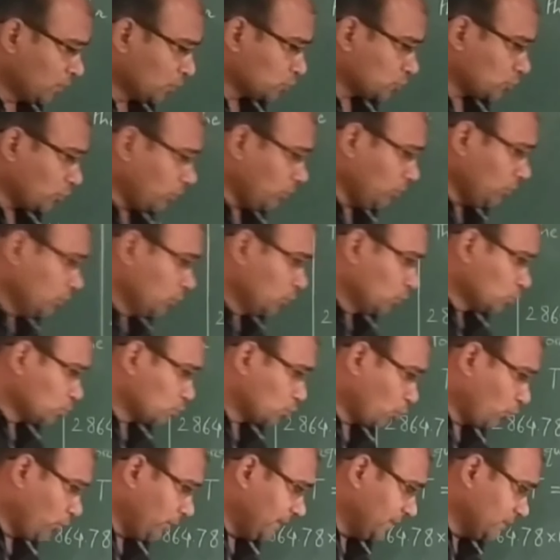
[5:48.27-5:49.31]
So
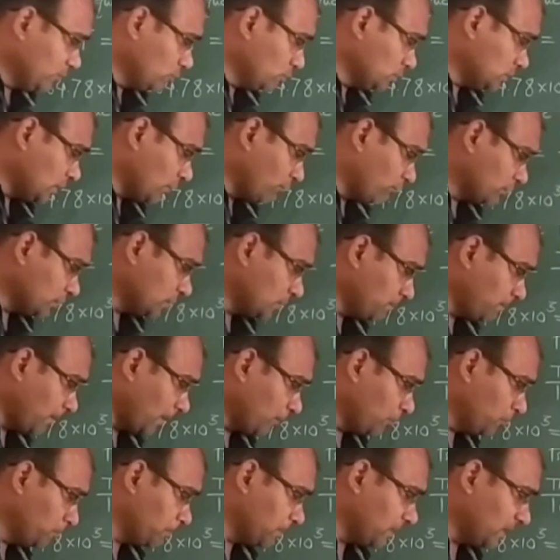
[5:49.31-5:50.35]
2 into
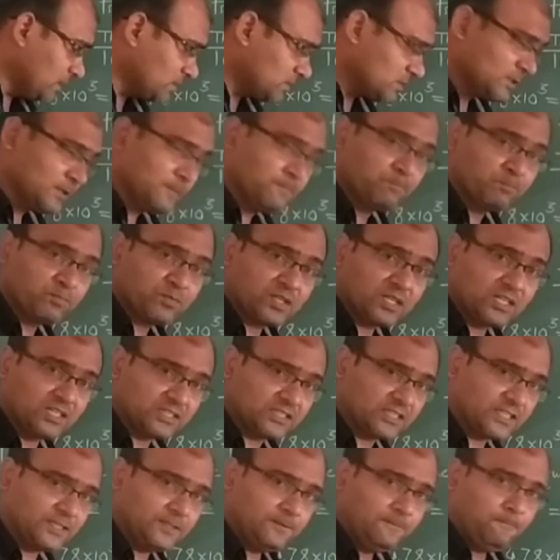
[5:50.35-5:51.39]
75 plus
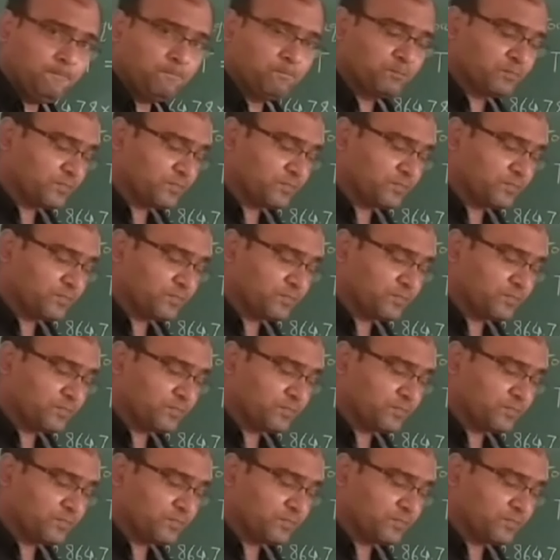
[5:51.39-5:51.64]
13.